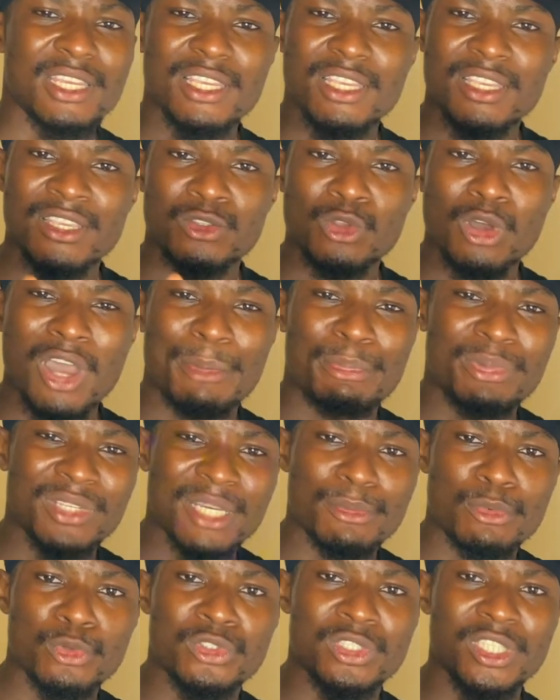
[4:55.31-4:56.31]
It's not
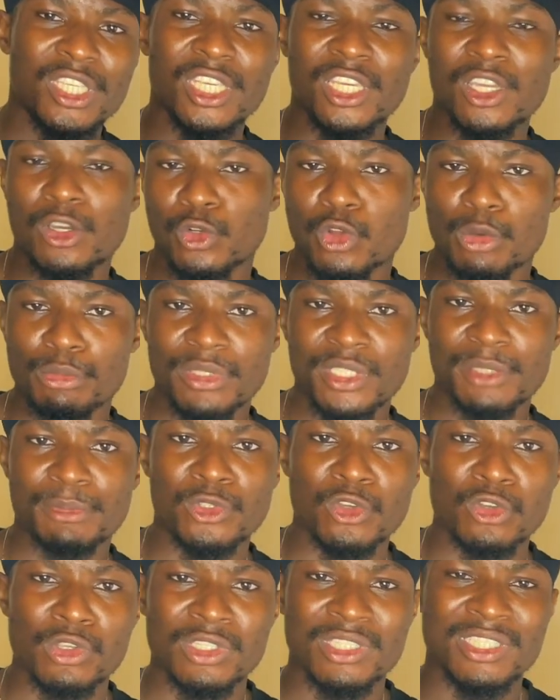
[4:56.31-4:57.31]
applicable to economics,
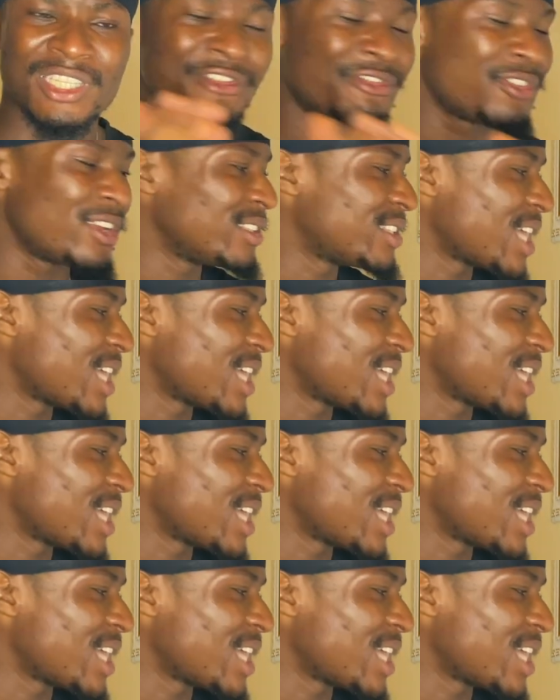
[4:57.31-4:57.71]
because different